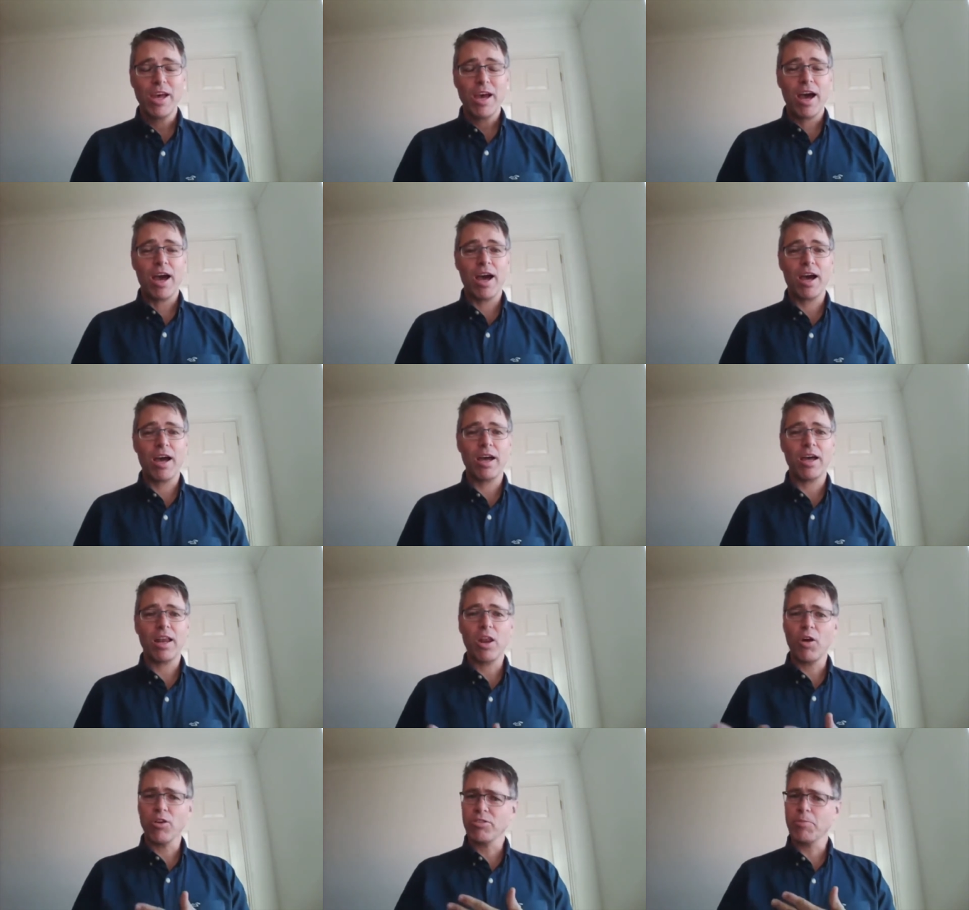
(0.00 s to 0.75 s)
Uh,
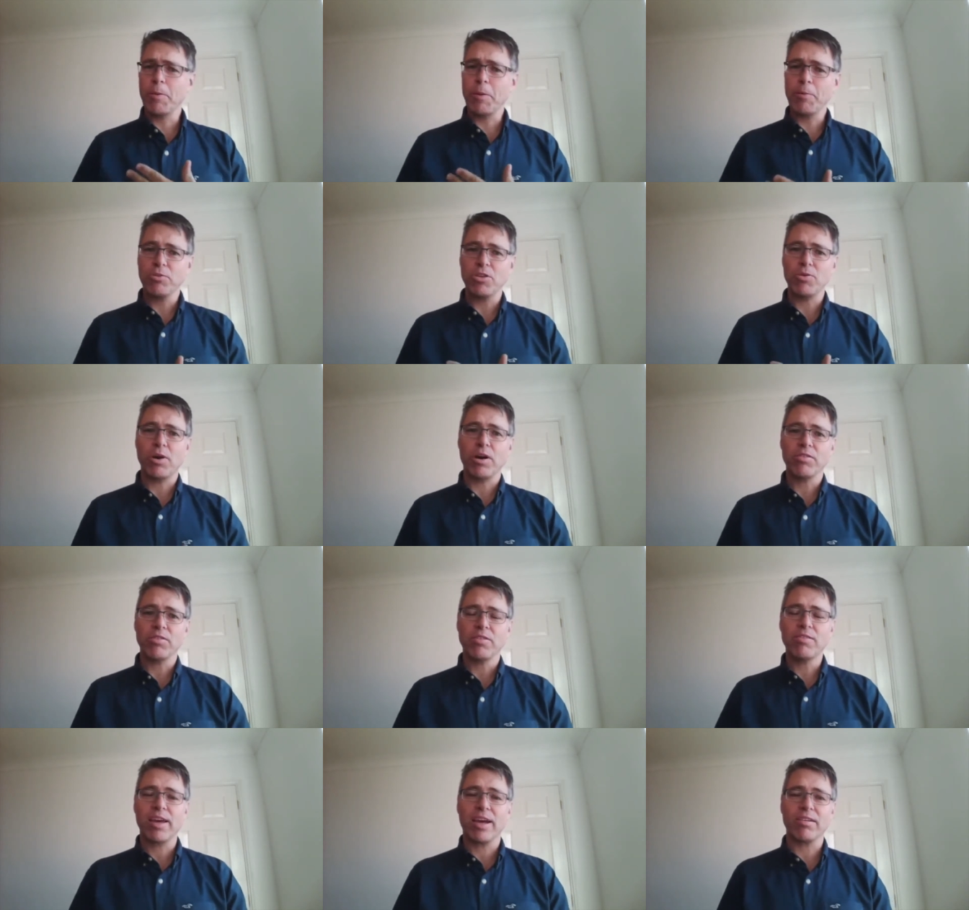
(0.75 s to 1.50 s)
lots of people do
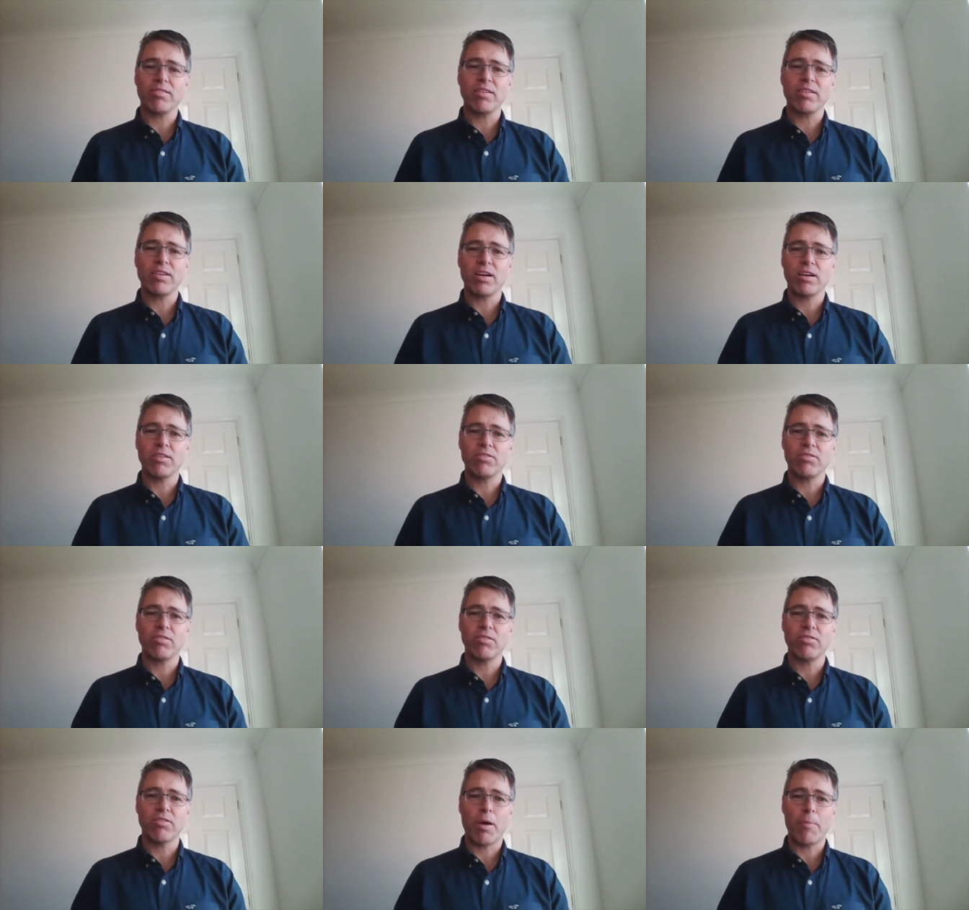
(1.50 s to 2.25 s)
ask the taxi
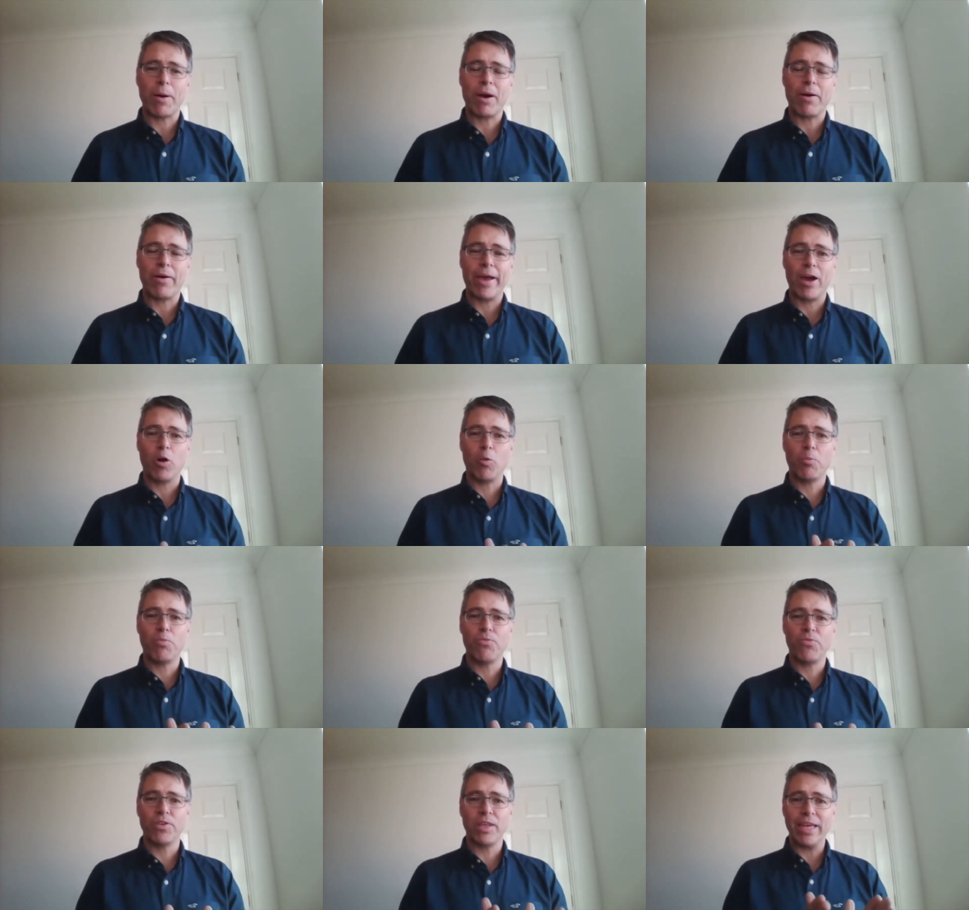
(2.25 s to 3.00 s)
dancers about
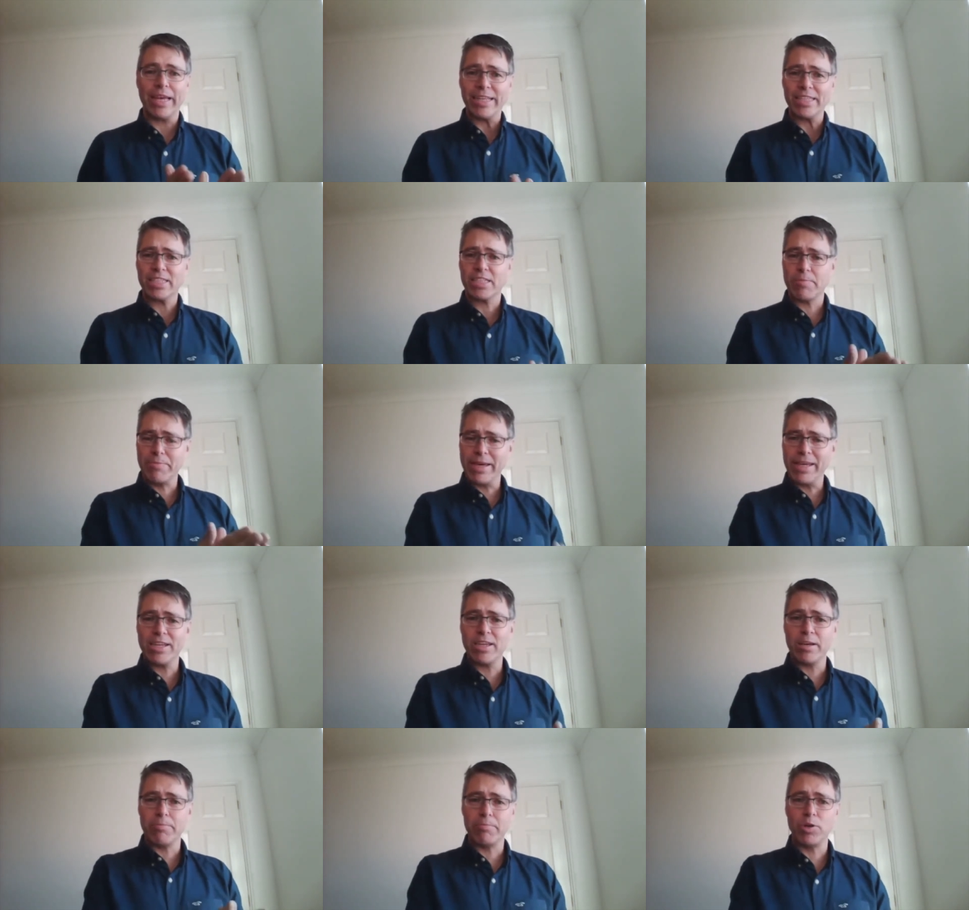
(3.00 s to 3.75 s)
help for the
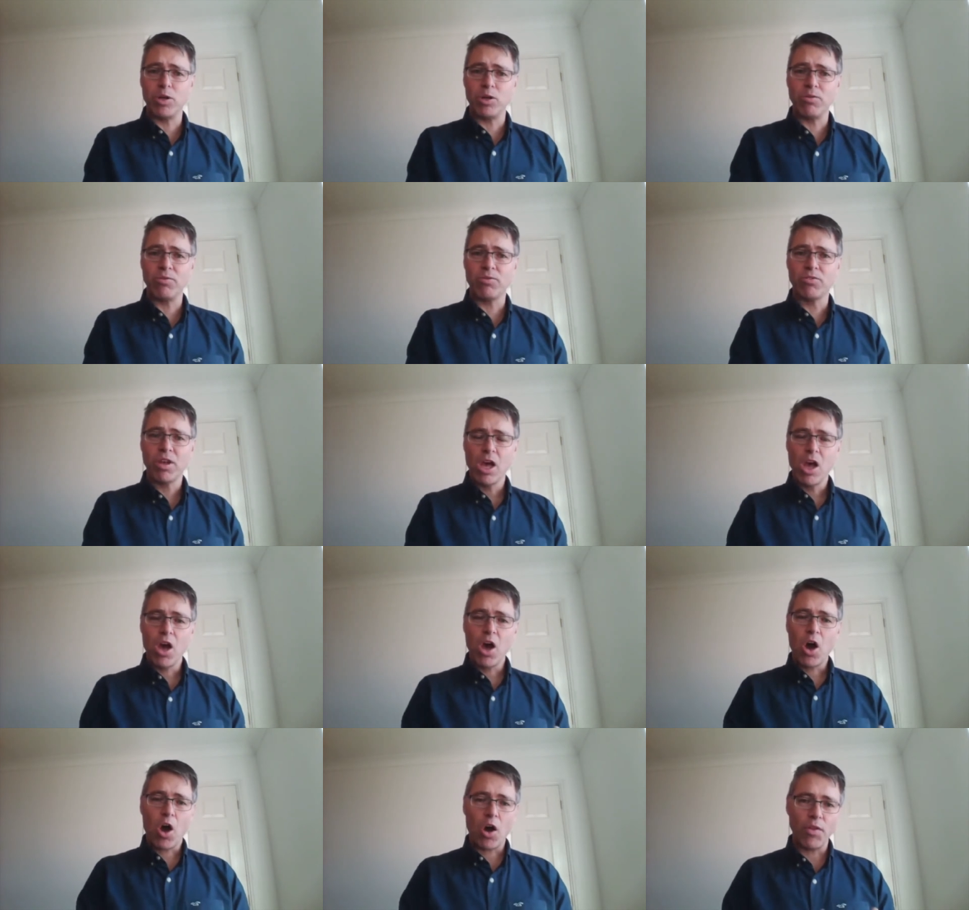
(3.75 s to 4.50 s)
intermediate moves
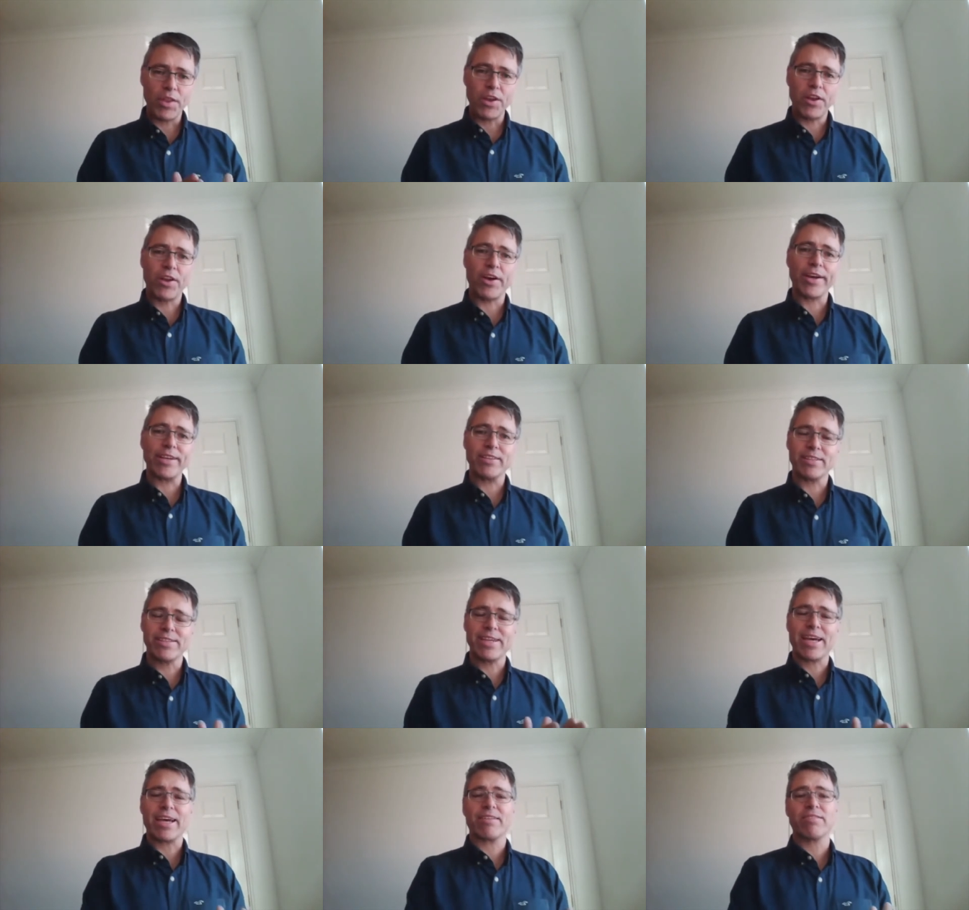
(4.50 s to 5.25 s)
on the night that
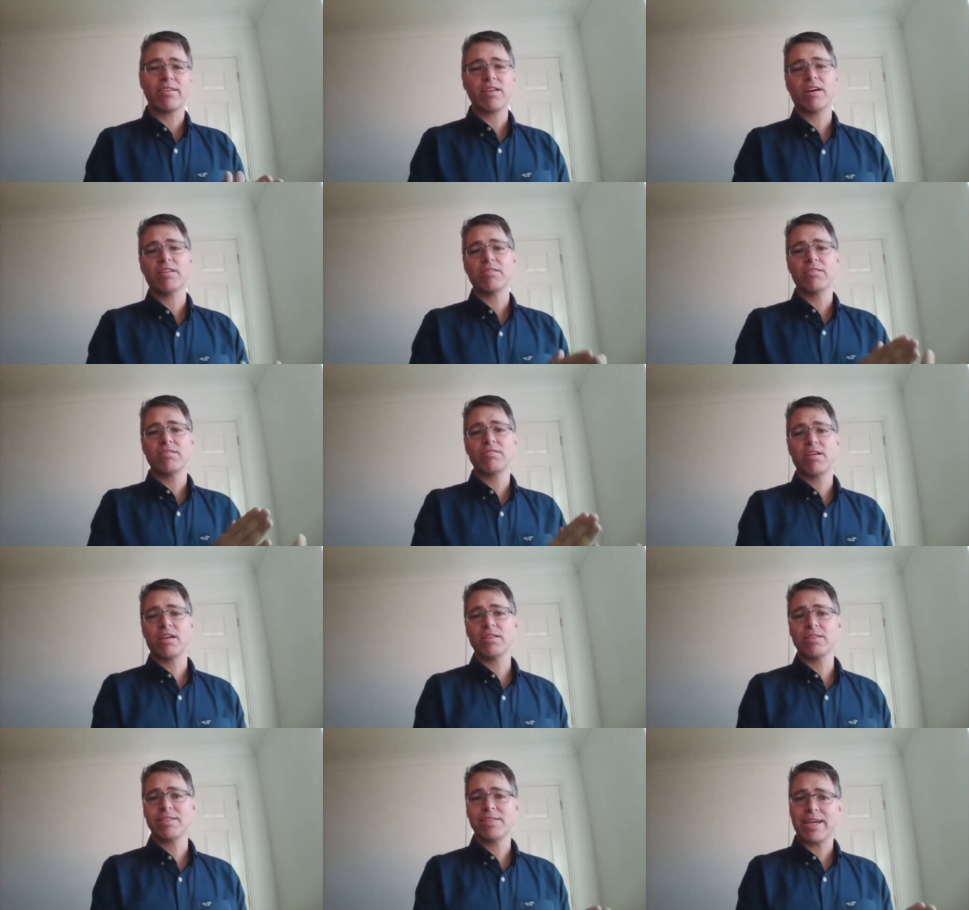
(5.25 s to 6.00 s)
taxi dancers
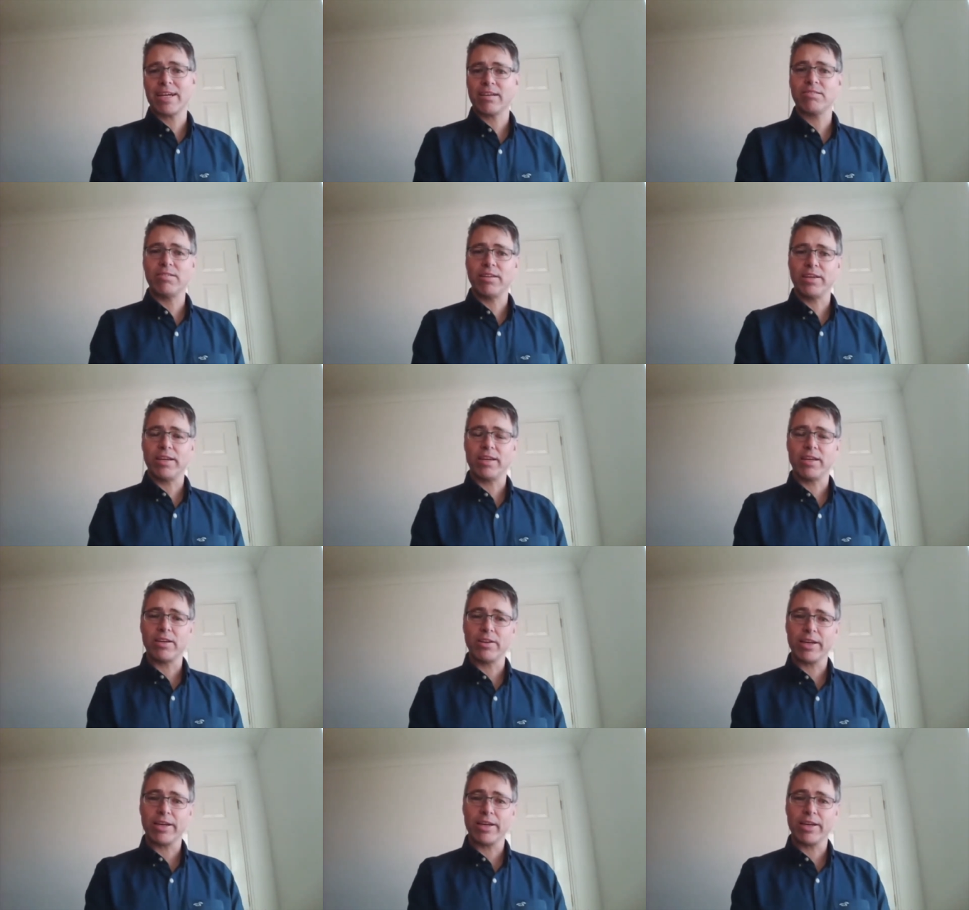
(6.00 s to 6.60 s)
are taxiing.